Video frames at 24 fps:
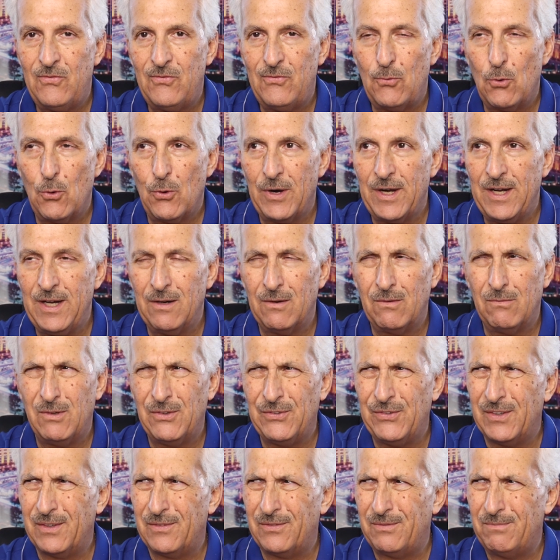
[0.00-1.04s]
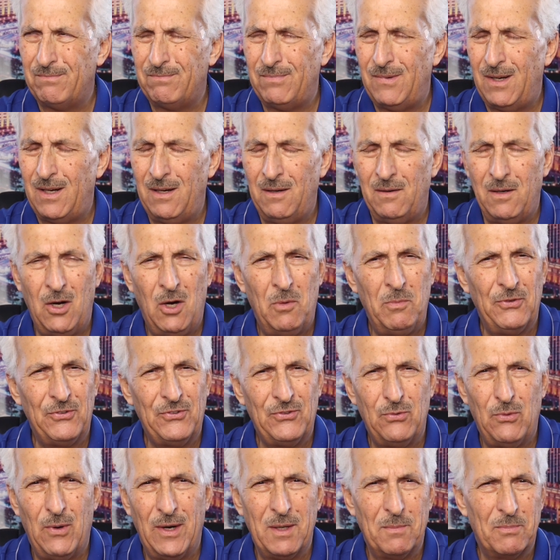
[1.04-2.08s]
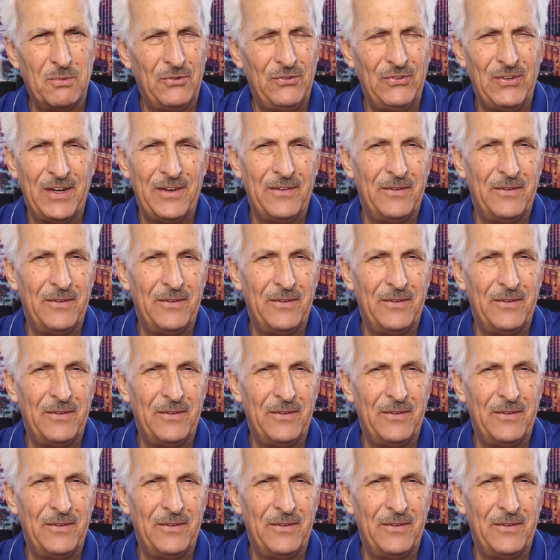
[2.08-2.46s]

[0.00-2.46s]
almost 20%